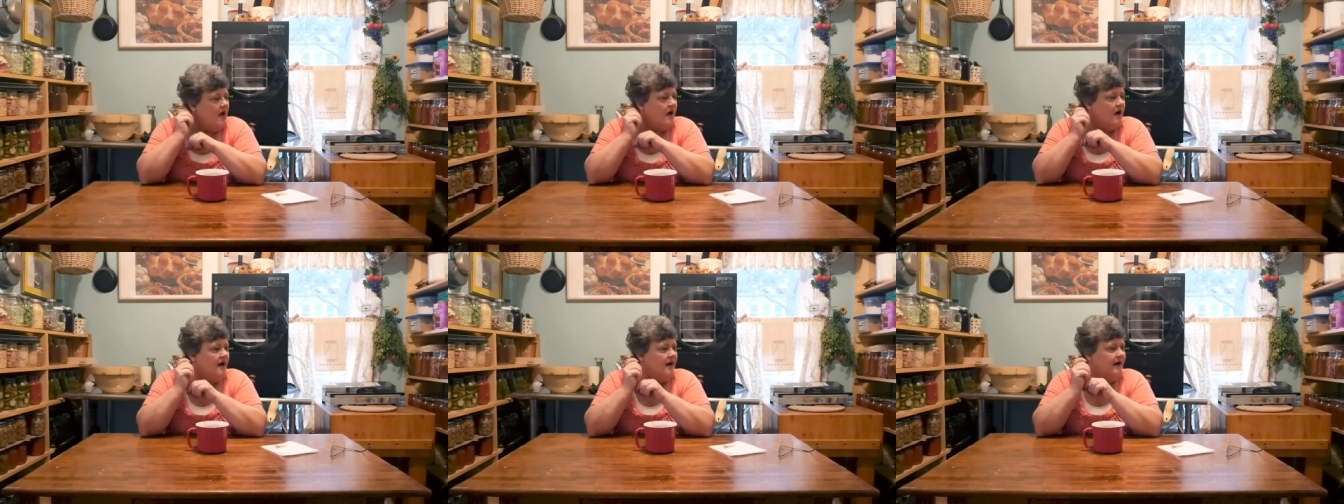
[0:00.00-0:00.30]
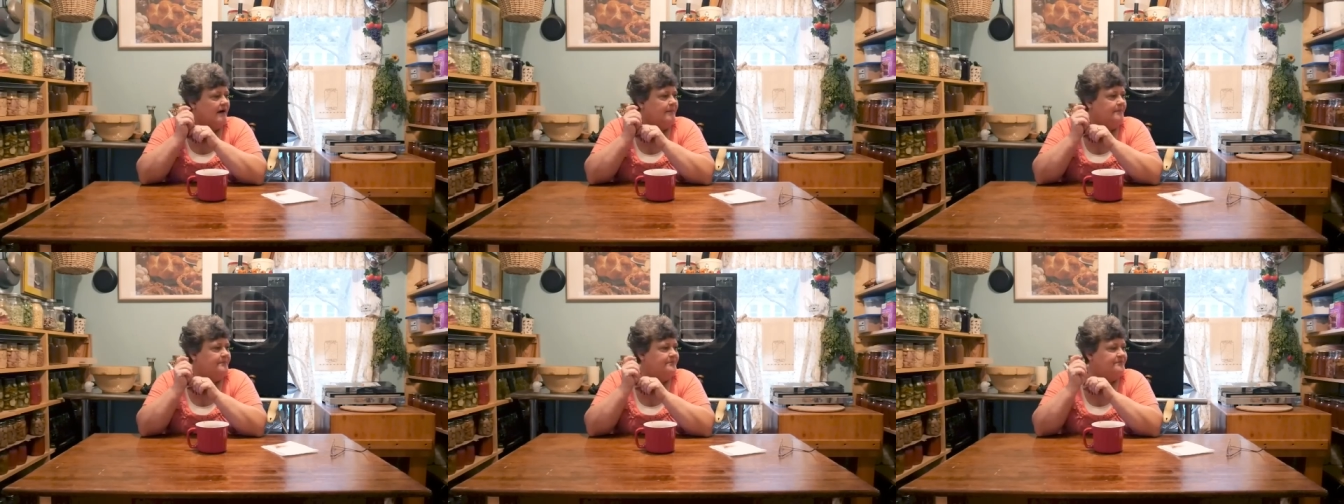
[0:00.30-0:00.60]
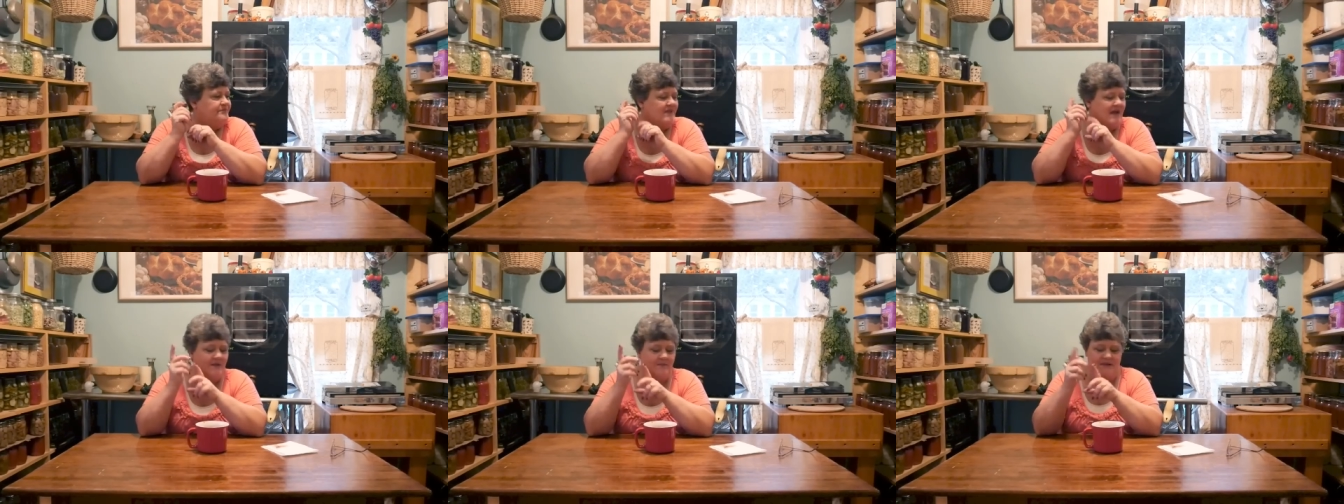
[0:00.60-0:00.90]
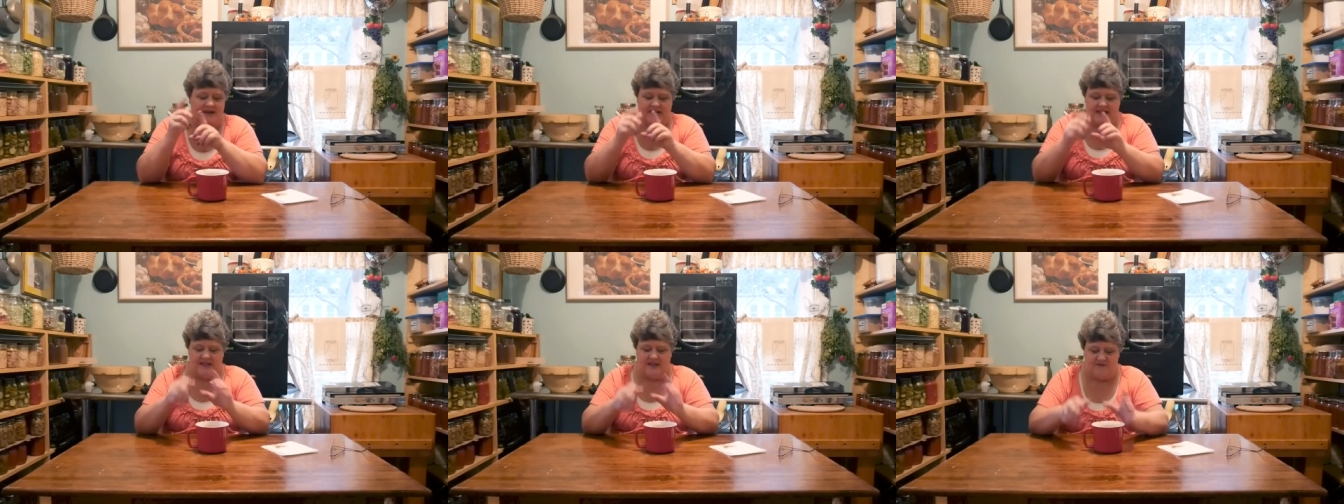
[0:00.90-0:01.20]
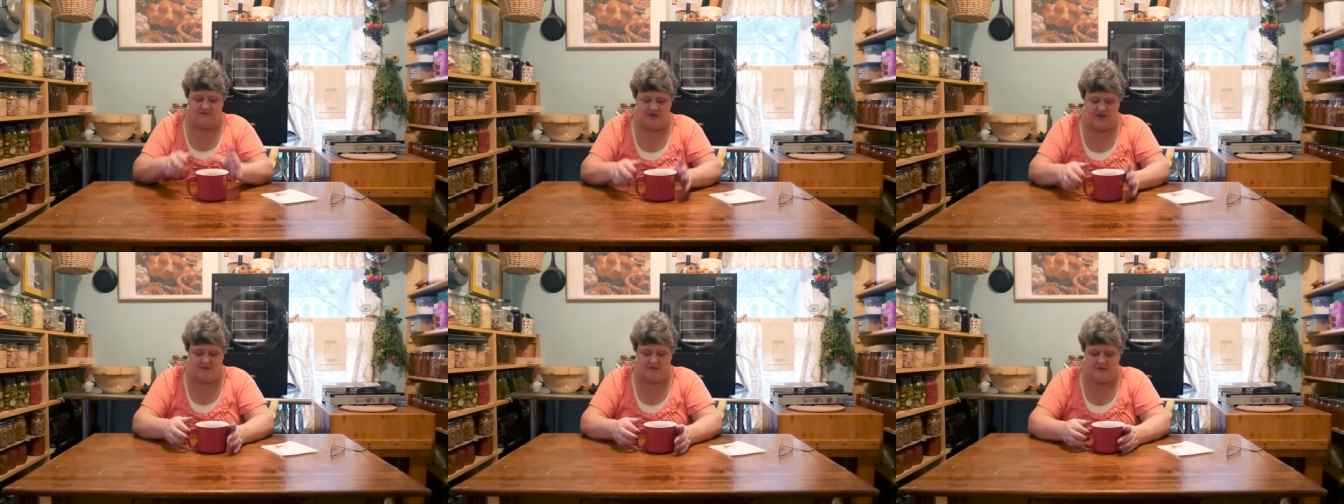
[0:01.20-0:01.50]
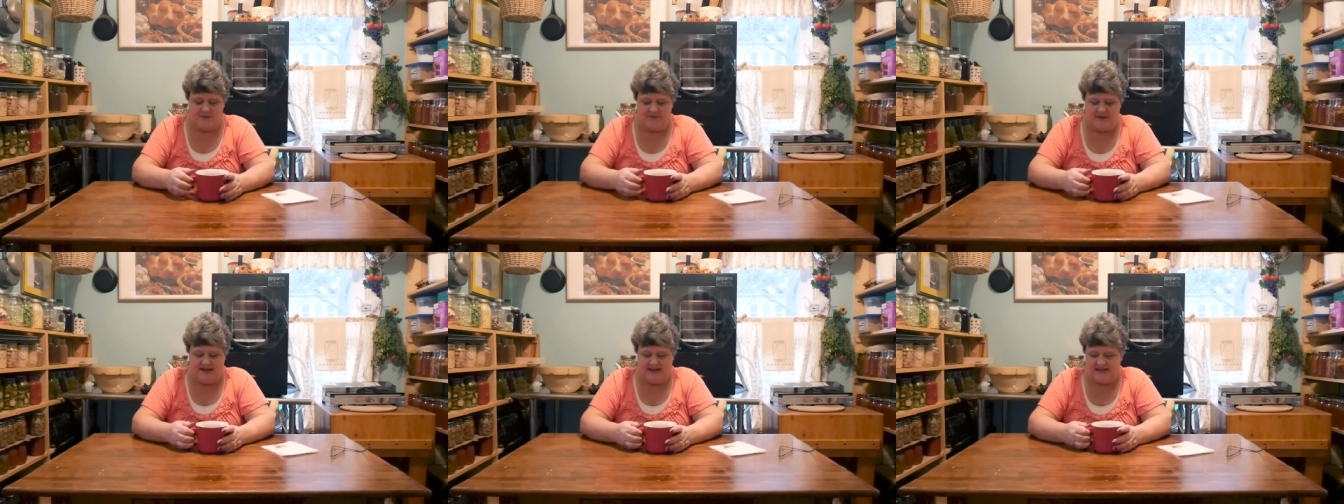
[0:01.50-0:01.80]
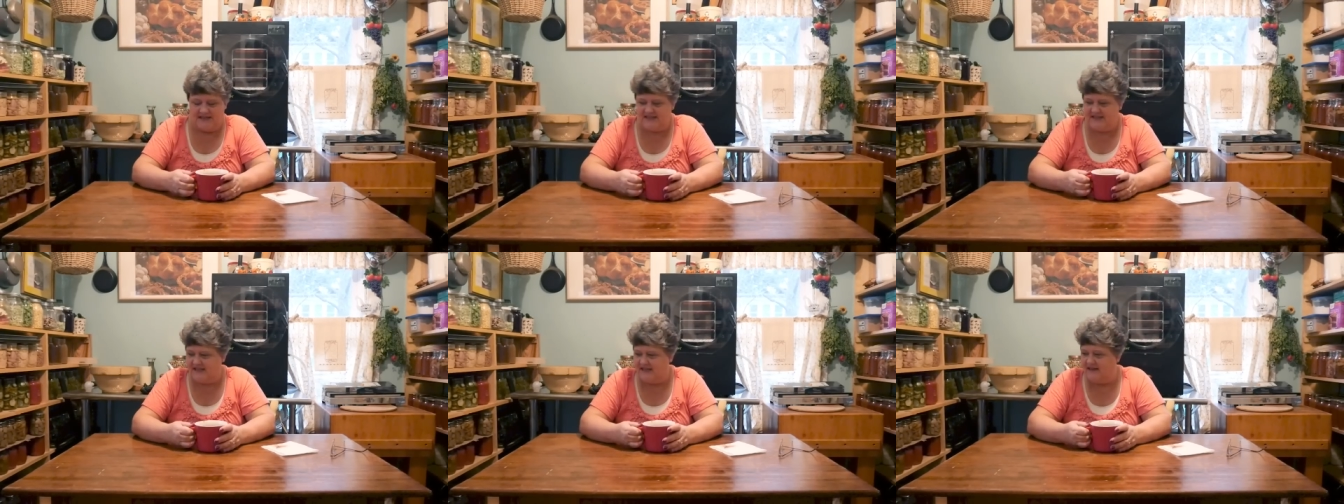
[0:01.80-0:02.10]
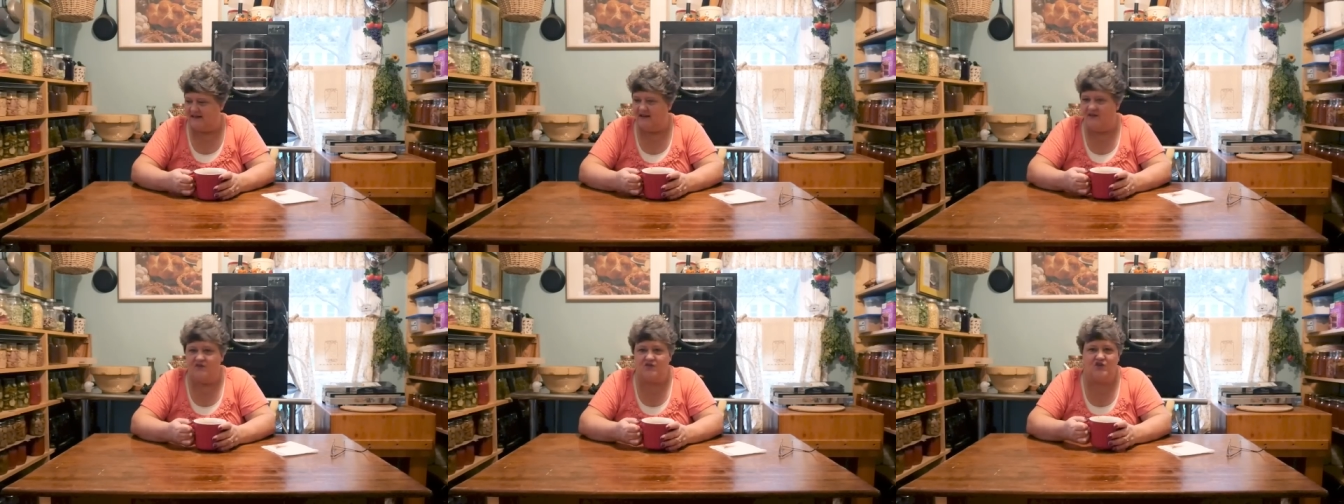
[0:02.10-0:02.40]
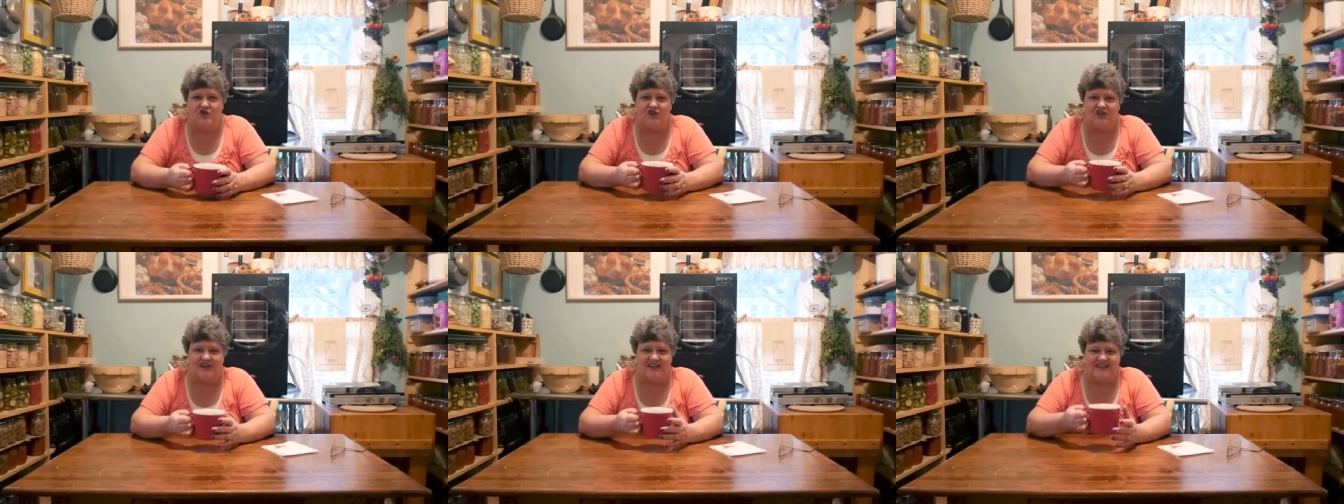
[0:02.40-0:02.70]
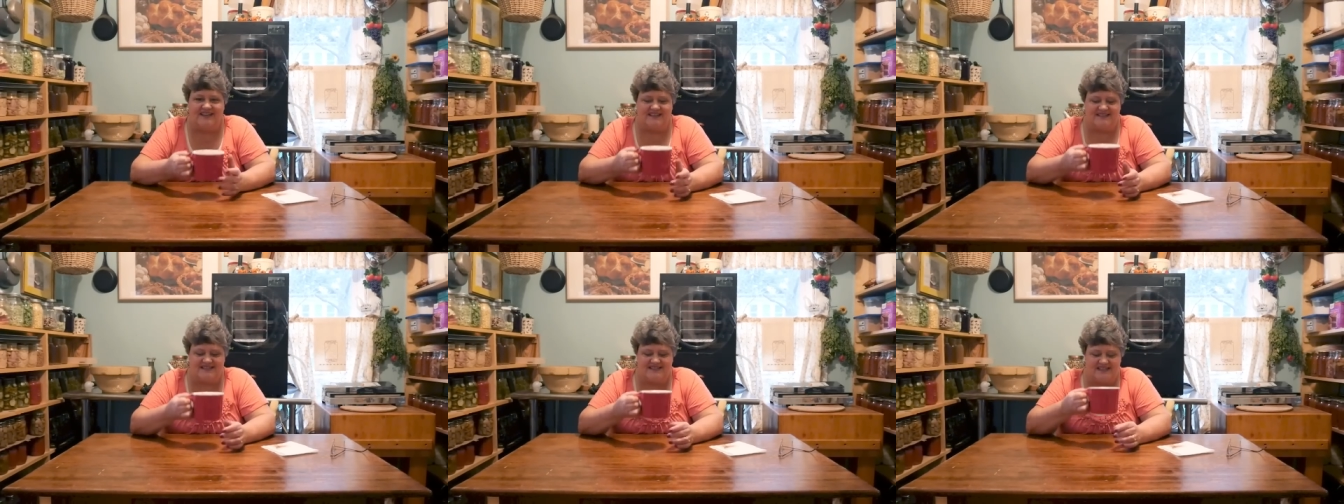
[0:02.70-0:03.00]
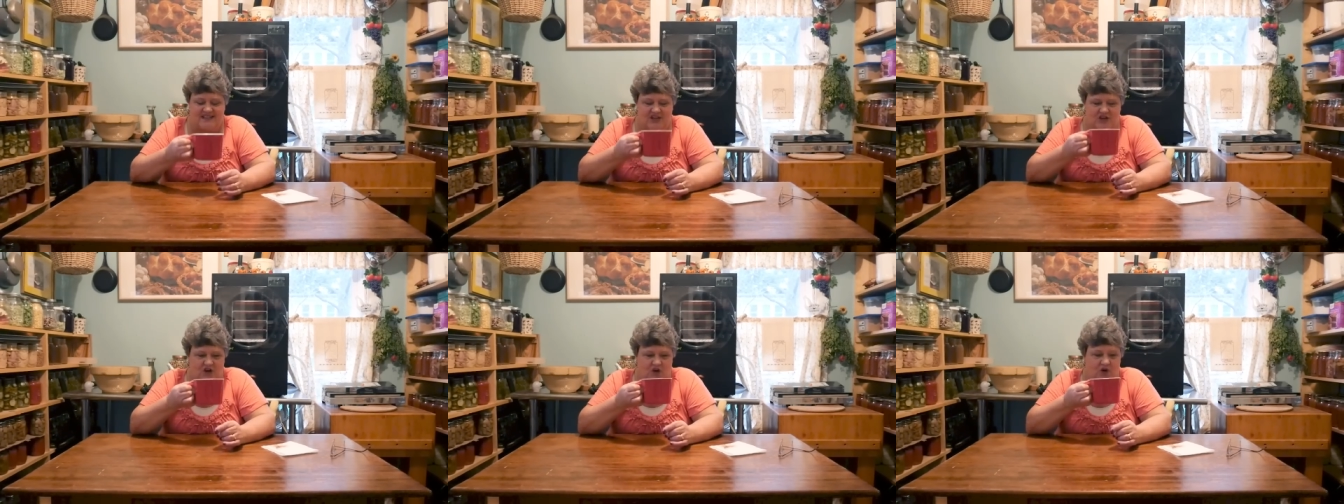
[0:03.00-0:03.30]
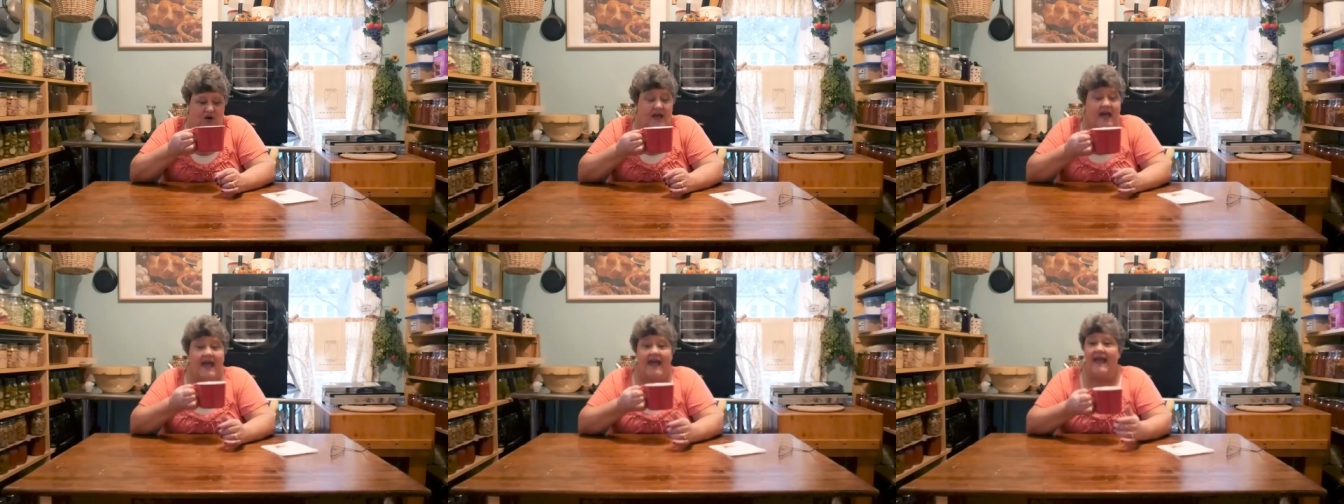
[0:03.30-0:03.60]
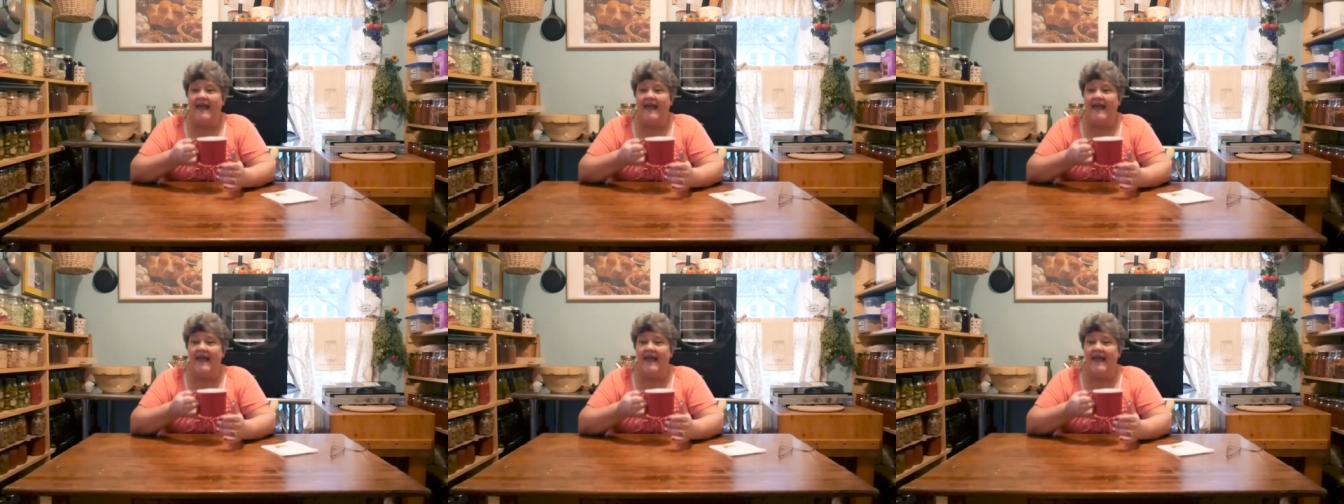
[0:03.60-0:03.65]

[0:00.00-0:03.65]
Um, I'm going to give him a basket of cookies, you know.